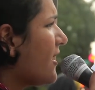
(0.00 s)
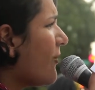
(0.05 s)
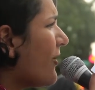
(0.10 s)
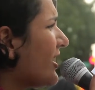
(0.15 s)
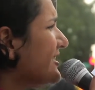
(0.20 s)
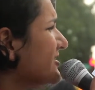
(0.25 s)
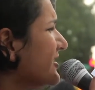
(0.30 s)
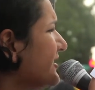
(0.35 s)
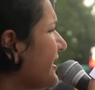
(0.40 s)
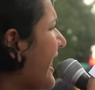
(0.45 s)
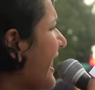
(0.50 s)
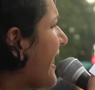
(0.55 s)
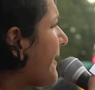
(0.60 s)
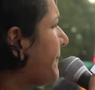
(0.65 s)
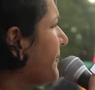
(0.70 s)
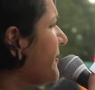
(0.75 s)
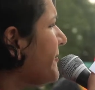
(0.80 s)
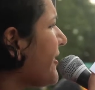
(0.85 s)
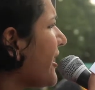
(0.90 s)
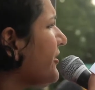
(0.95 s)
What's going to
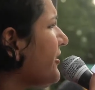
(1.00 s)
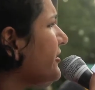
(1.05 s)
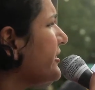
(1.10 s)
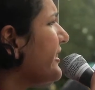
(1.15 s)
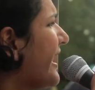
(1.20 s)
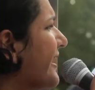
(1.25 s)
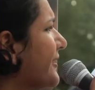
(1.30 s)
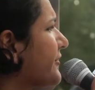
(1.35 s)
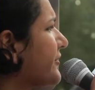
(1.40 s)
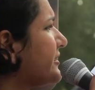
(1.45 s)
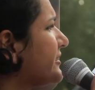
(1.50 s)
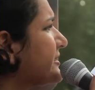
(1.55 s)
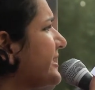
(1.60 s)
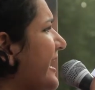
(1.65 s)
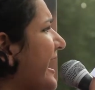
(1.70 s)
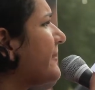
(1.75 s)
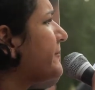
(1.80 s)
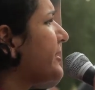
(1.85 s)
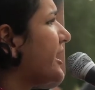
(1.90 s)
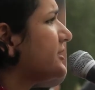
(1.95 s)
happen about collateral
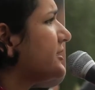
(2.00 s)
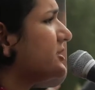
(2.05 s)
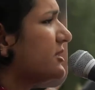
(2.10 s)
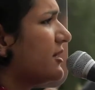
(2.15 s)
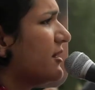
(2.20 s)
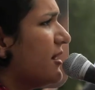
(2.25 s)
damage?